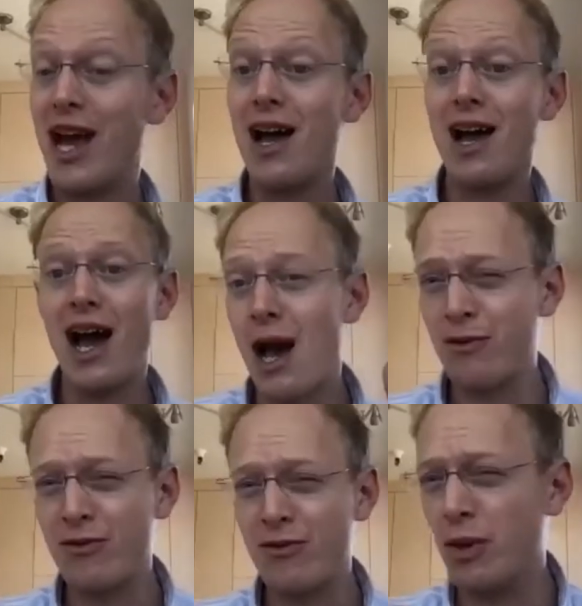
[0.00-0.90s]
I have a
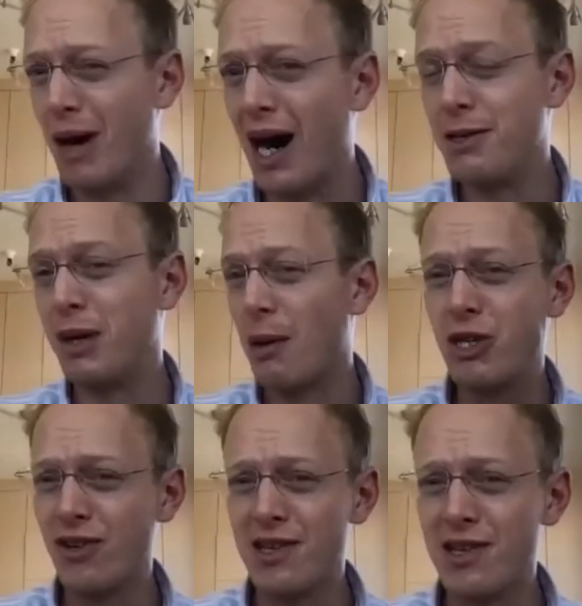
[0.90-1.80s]
few in mind, but I'm
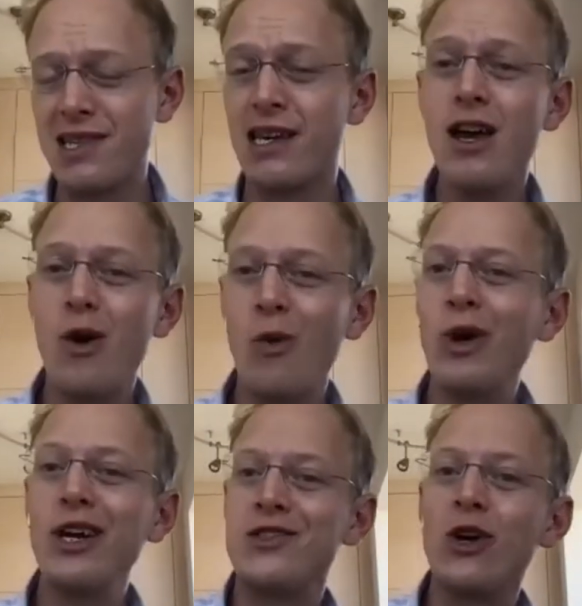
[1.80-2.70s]
curious, like, what is your
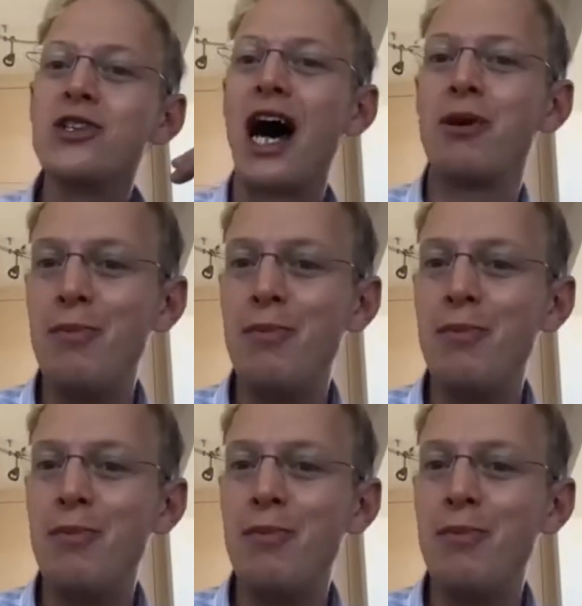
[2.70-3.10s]
top competitor?